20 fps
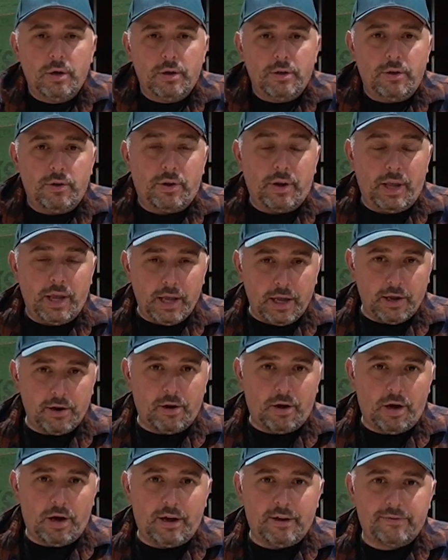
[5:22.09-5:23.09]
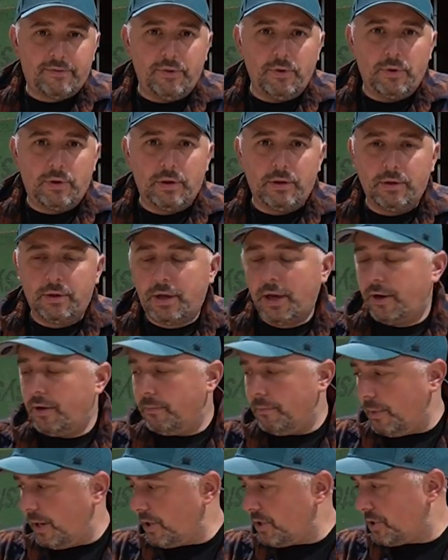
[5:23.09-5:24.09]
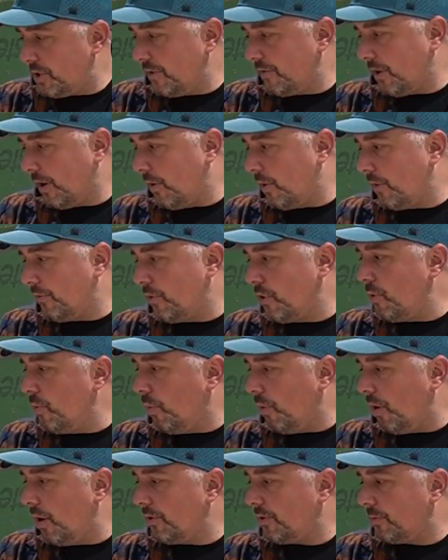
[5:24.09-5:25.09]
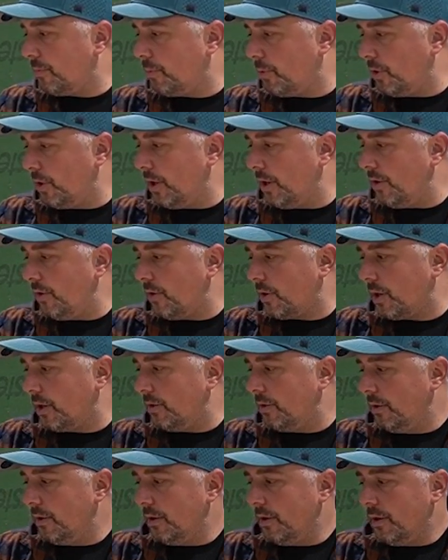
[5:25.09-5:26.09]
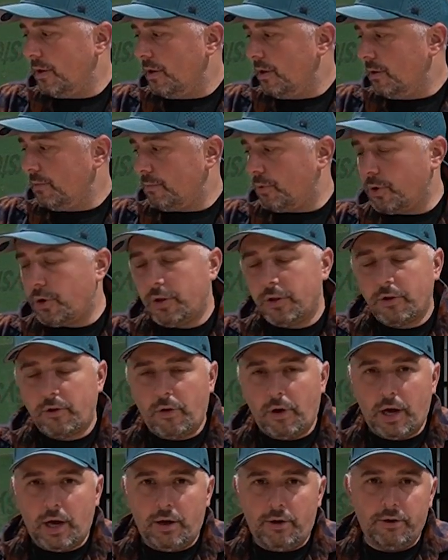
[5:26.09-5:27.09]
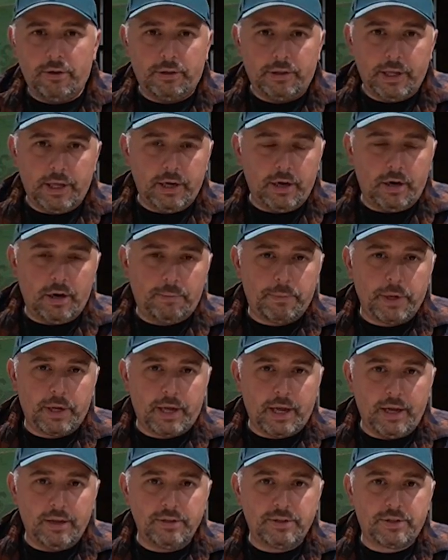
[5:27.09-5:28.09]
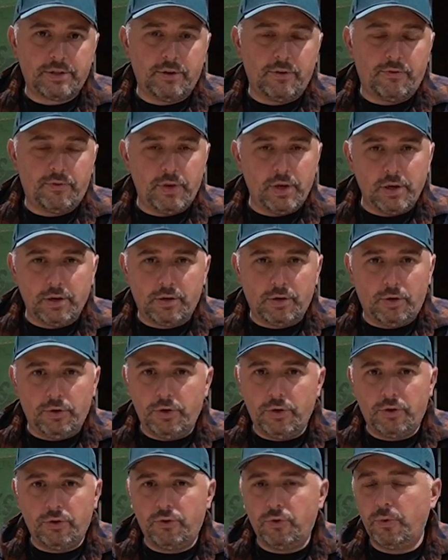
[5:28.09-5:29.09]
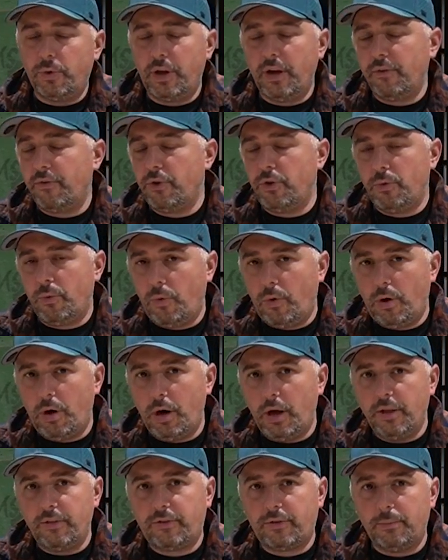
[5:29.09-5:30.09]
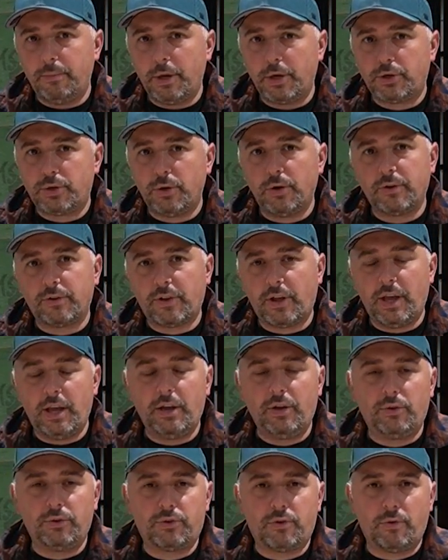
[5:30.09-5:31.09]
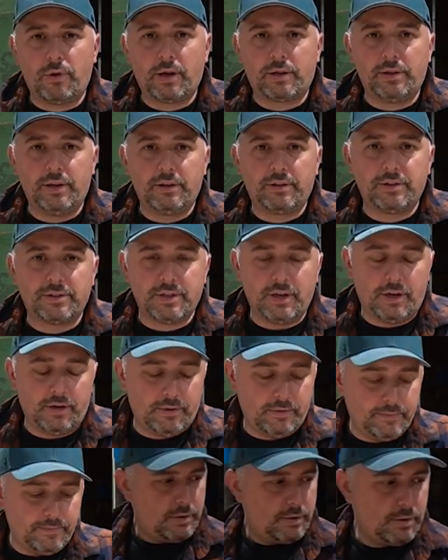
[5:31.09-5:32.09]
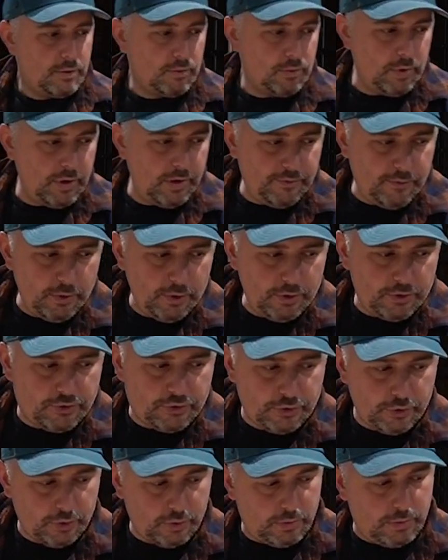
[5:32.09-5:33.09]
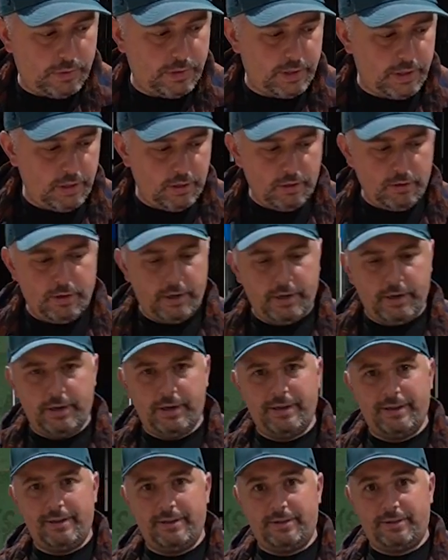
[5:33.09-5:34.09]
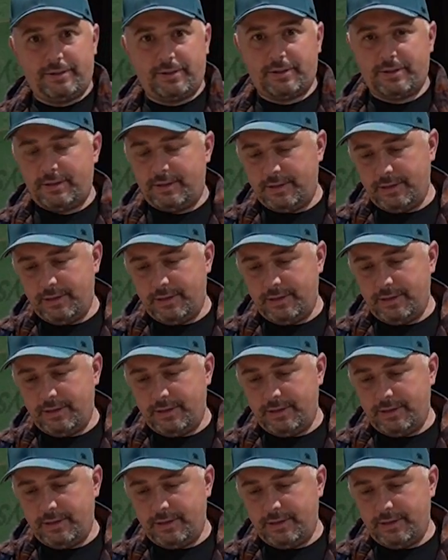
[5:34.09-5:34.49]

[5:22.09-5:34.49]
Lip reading: You can hang it off. You can kind of makeshift however you want to put it. You can put it on the ground and lean it up against your vehicle. You can do whatever you want to make sure it's angled correctly at the sun. The River 2, here it is.